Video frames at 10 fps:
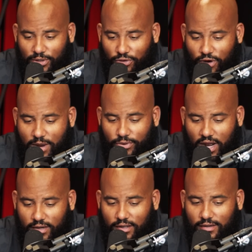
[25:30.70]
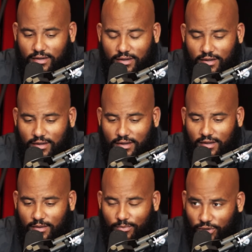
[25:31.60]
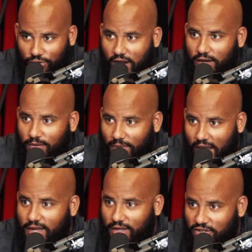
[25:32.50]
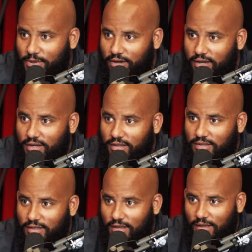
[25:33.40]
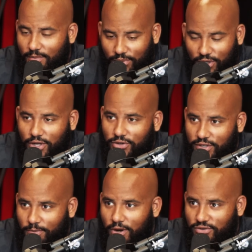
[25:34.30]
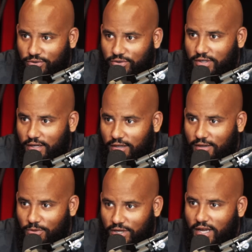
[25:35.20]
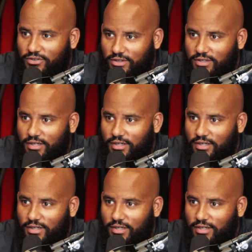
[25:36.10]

build a great product build a great buying experience. Yes. Build those interpersonal uh, communication yes.